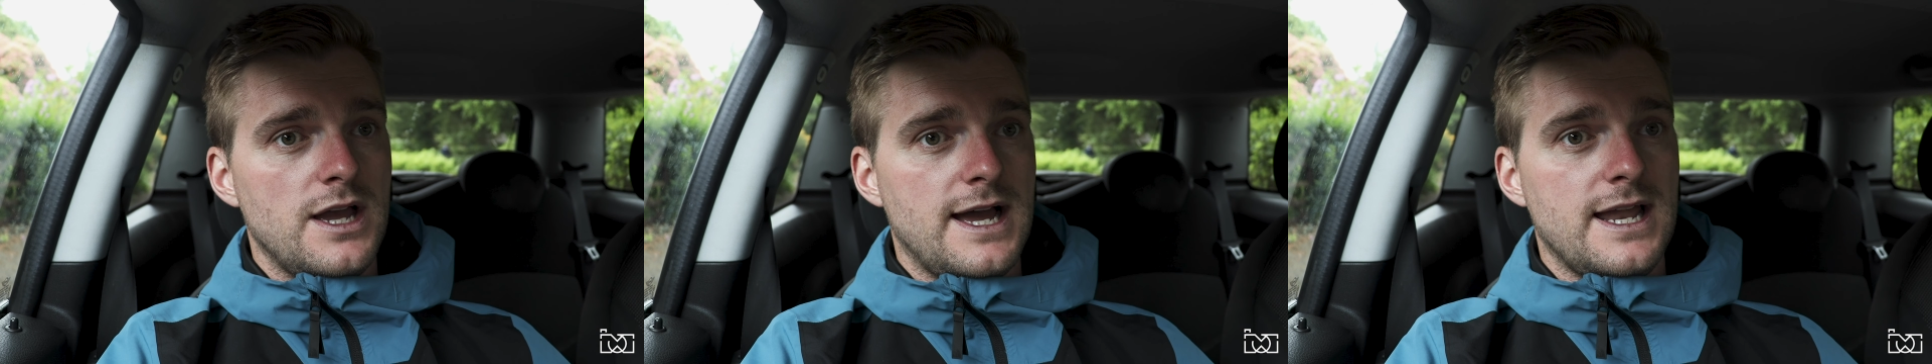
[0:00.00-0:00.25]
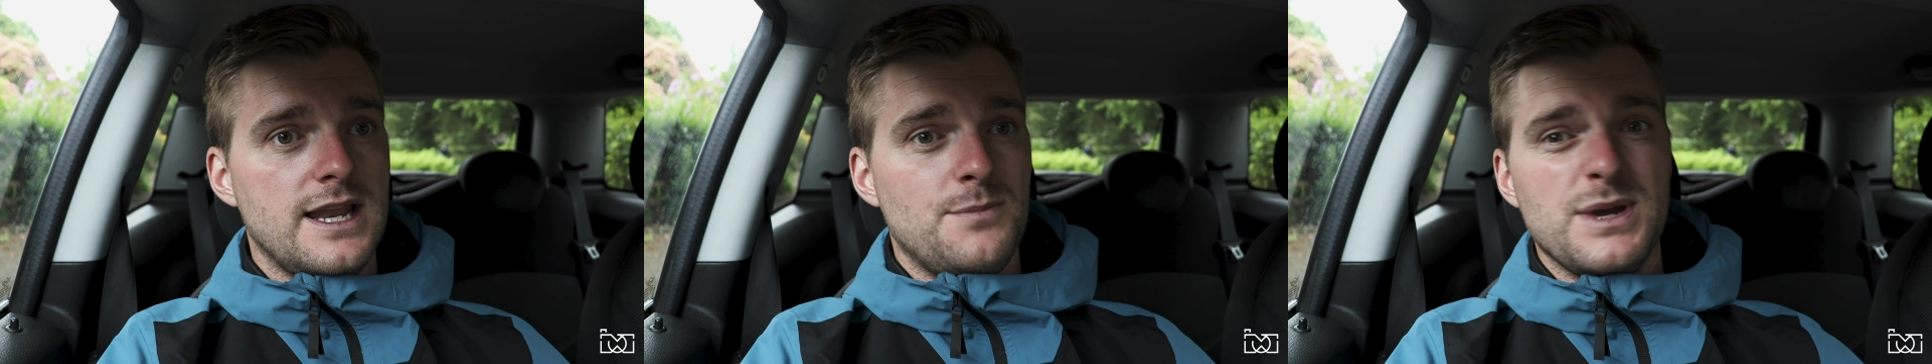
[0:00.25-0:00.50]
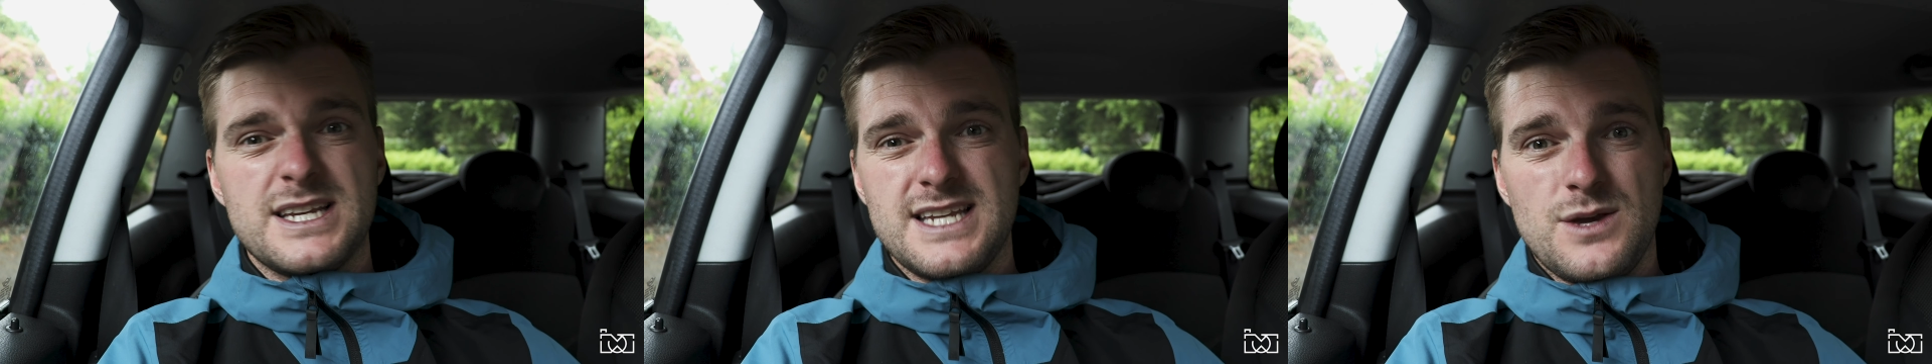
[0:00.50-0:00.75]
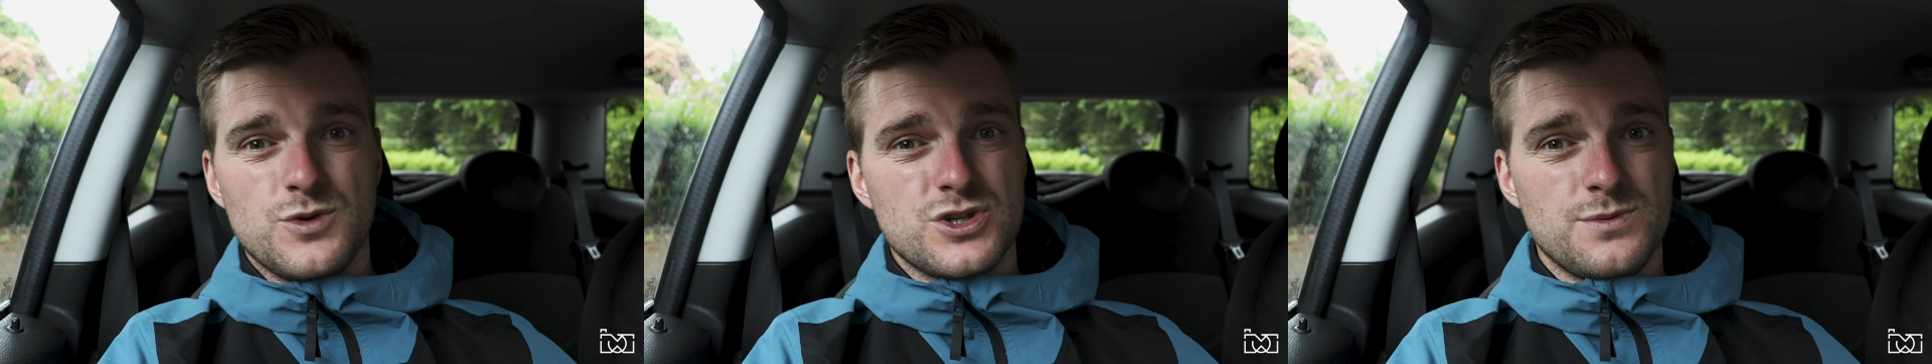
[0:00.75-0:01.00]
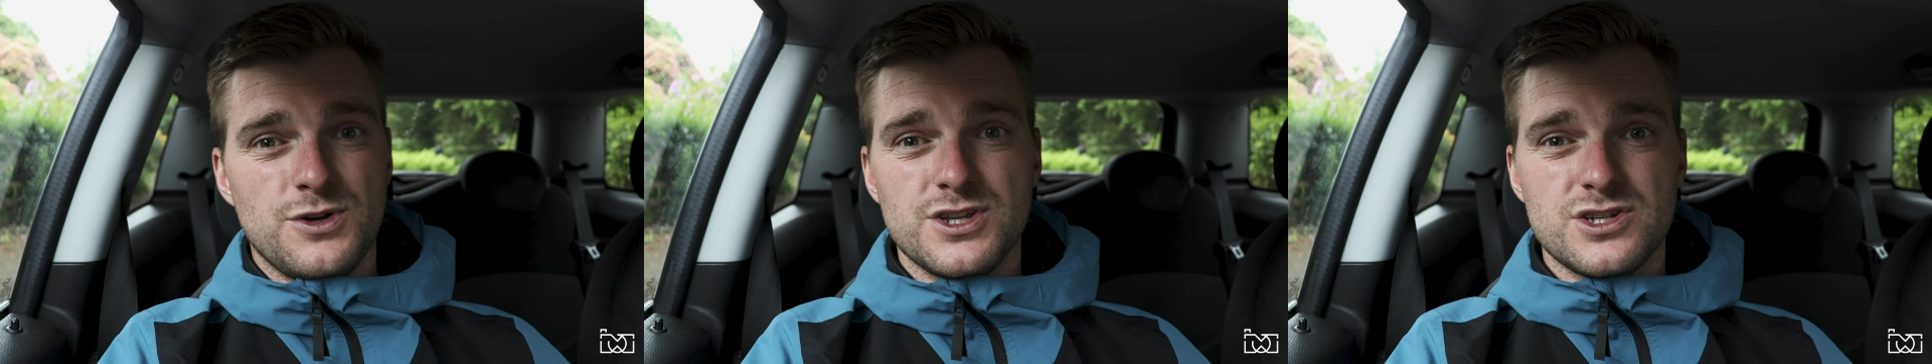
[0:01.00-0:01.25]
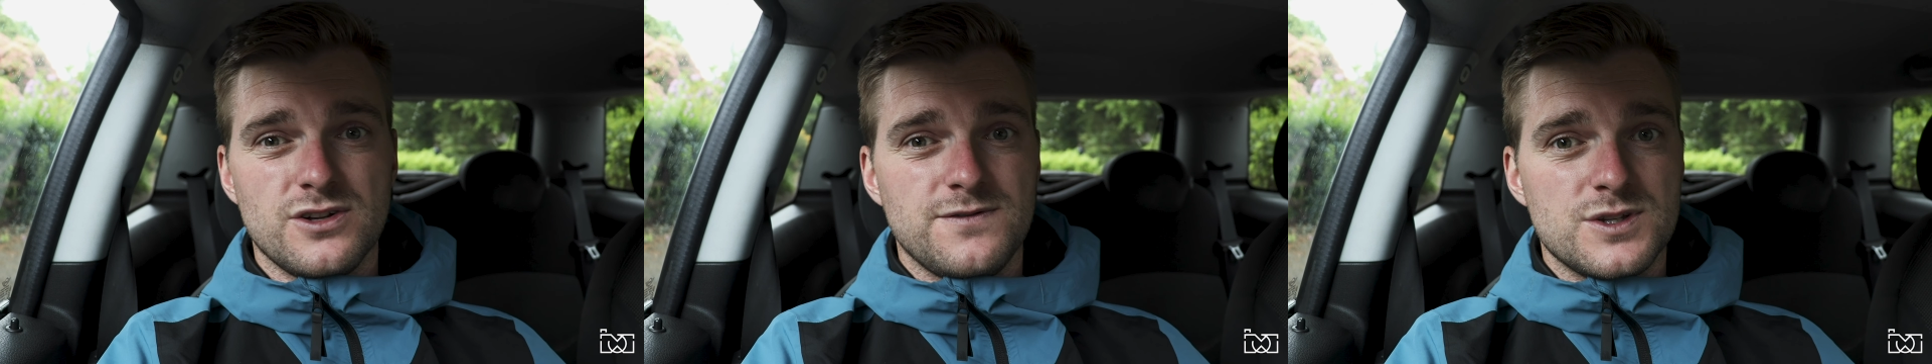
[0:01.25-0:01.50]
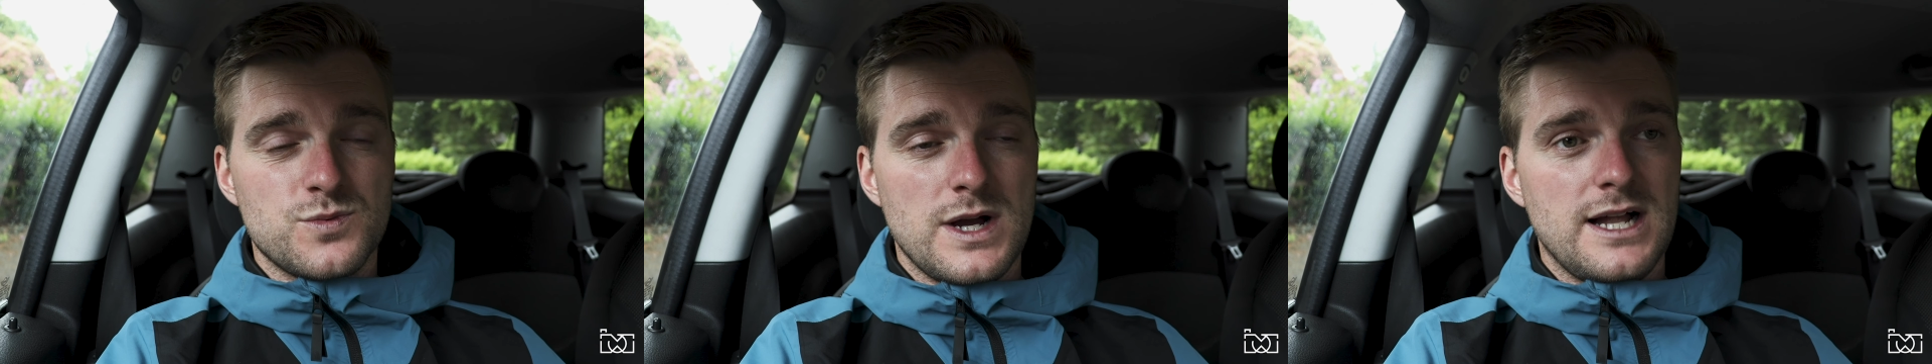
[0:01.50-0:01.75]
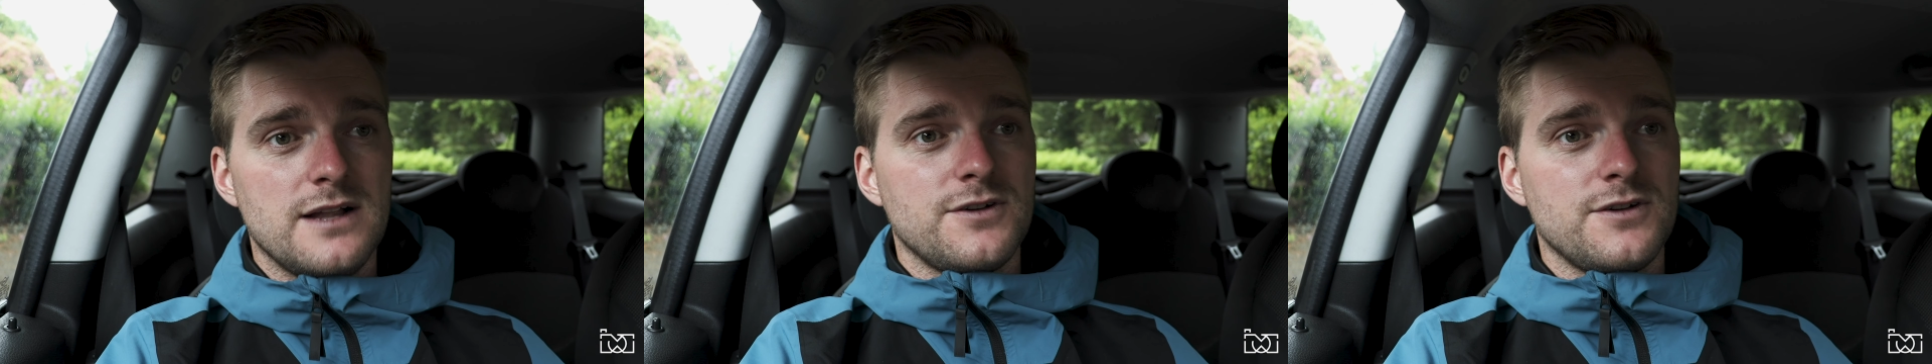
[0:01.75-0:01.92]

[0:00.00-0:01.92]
And I'll mix it in with some other stuff as well.